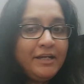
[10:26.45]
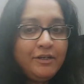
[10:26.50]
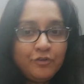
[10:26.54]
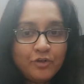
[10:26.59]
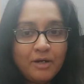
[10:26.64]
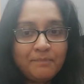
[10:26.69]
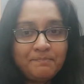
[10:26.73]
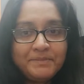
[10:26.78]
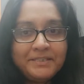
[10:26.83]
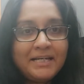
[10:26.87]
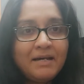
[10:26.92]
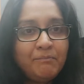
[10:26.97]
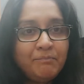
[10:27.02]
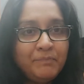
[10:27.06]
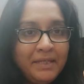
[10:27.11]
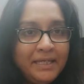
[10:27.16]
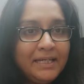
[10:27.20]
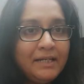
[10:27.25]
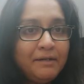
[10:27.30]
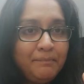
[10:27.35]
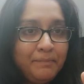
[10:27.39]
drop
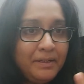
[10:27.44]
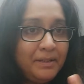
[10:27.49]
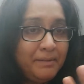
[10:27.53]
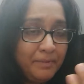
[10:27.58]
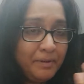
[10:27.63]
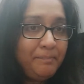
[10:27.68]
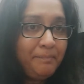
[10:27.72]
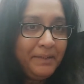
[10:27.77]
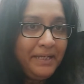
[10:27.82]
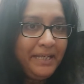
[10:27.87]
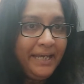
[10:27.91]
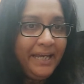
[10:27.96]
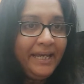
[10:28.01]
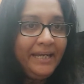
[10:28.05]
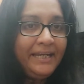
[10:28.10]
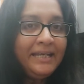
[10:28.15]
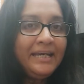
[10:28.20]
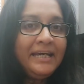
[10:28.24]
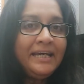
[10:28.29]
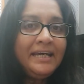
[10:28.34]
something a plate,